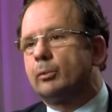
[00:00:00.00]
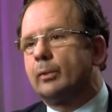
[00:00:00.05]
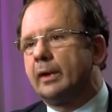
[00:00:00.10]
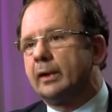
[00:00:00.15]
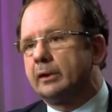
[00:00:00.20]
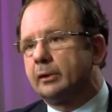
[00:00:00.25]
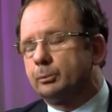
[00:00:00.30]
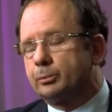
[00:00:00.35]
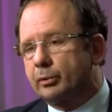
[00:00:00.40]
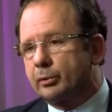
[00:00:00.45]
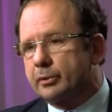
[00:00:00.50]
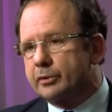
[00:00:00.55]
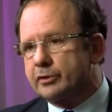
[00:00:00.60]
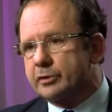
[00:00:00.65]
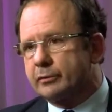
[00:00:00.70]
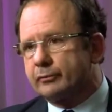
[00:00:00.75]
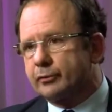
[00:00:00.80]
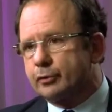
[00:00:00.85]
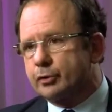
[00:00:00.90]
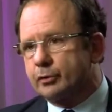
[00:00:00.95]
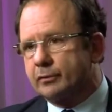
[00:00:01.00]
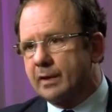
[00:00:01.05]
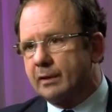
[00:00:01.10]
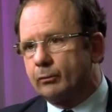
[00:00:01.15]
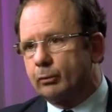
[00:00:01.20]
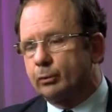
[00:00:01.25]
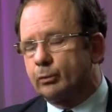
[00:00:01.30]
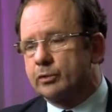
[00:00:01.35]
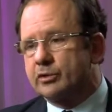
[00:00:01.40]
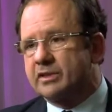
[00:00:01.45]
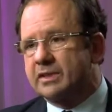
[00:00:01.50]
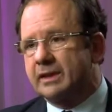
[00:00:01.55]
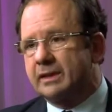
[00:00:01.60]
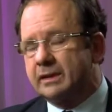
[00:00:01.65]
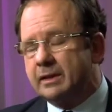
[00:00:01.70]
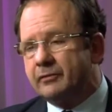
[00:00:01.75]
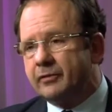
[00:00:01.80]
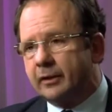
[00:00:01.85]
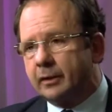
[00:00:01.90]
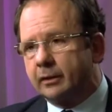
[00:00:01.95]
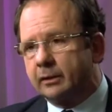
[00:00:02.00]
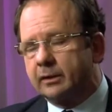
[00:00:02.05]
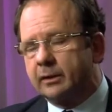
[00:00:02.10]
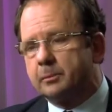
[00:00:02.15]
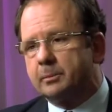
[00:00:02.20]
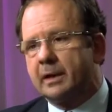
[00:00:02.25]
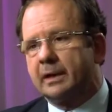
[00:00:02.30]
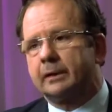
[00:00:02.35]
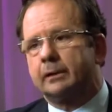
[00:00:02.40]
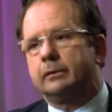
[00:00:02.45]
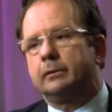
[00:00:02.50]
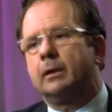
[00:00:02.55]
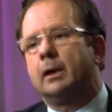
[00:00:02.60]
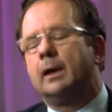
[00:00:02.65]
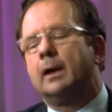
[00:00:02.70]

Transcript: where the progression-free survival was significantly better